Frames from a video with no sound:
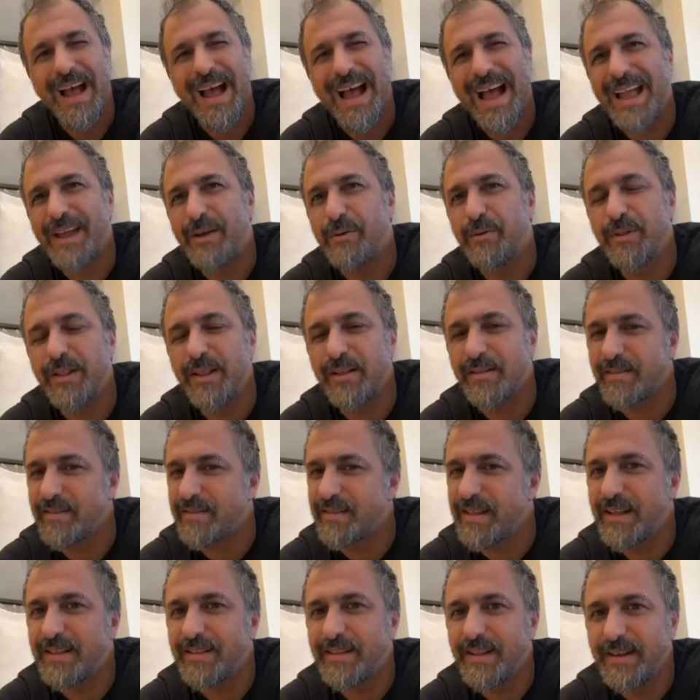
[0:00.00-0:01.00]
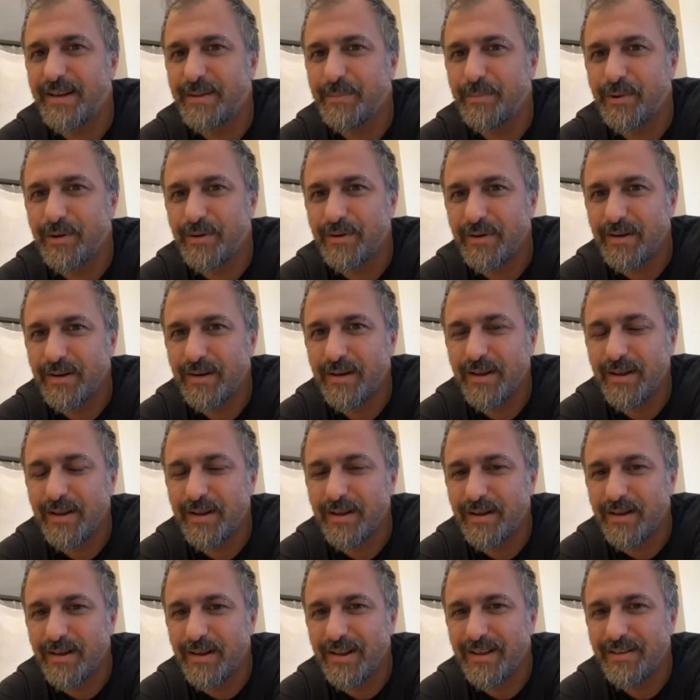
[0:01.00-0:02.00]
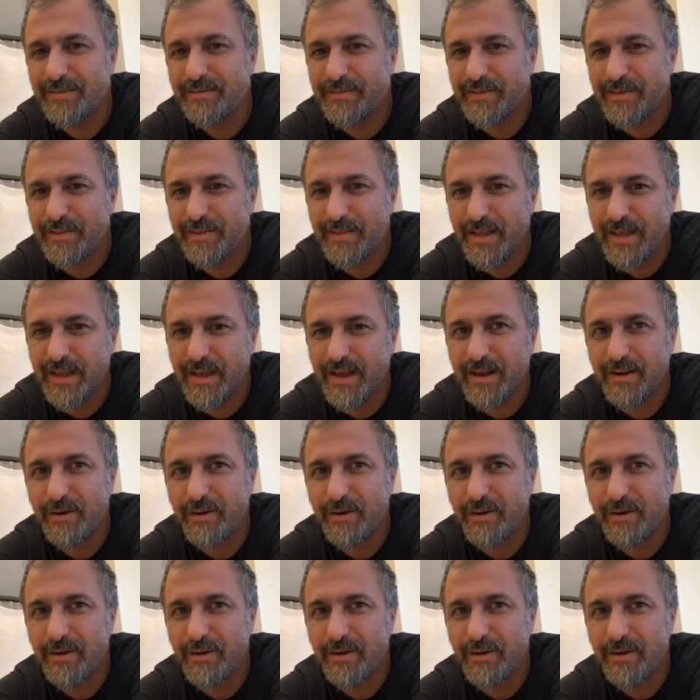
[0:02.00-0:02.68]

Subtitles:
I couldn't stand anymore live there,